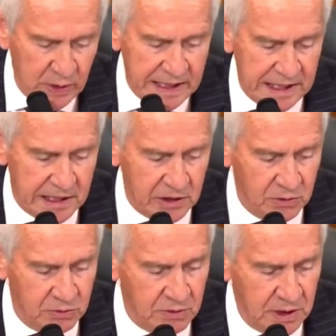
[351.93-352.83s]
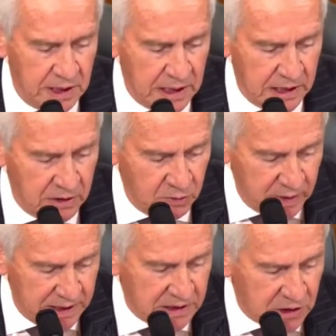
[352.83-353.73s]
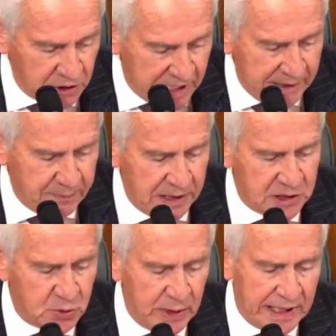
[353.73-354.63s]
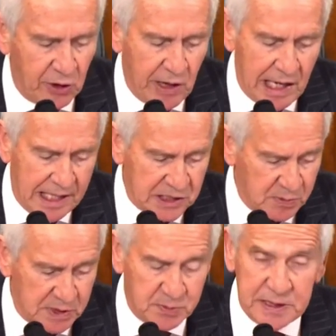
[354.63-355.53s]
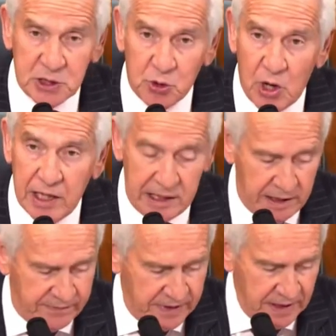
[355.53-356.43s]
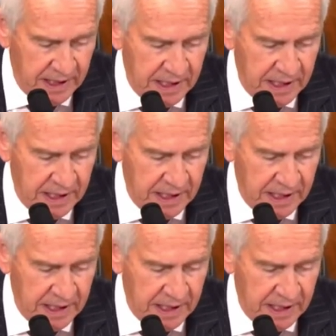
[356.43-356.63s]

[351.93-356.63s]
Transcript: we and our allies must be strong enough